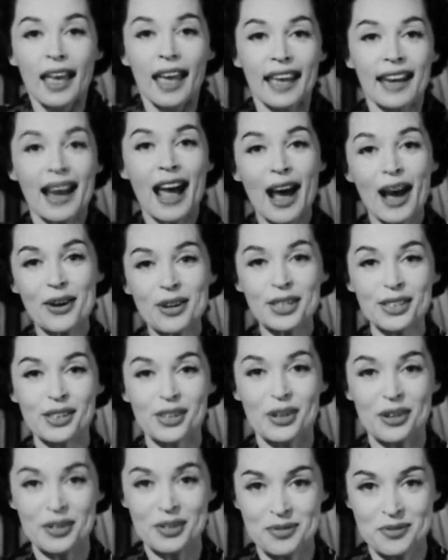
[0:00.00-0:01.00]
and how is
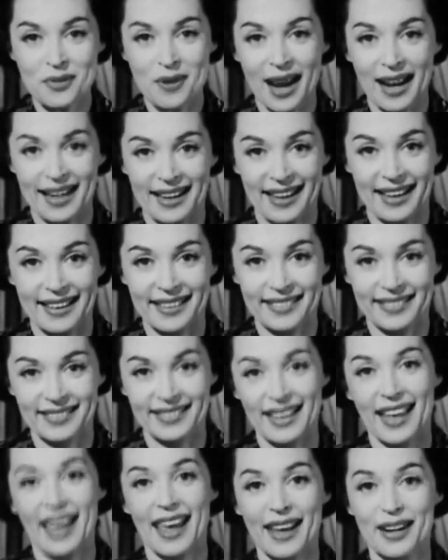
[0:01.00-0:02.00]
Thornton Wilder?
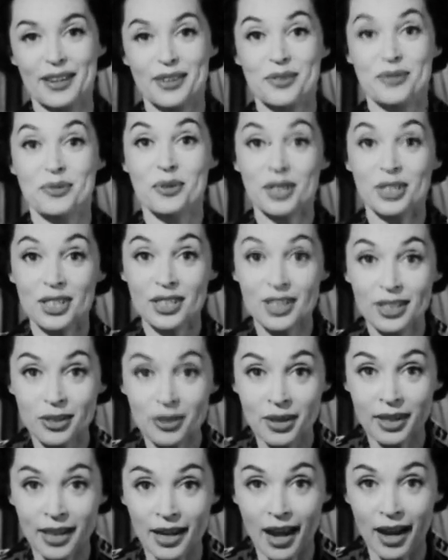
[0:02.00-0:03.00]
And what is he
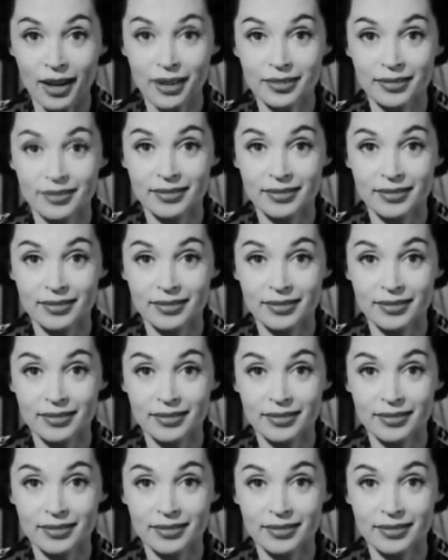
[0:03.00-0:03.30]
doing now?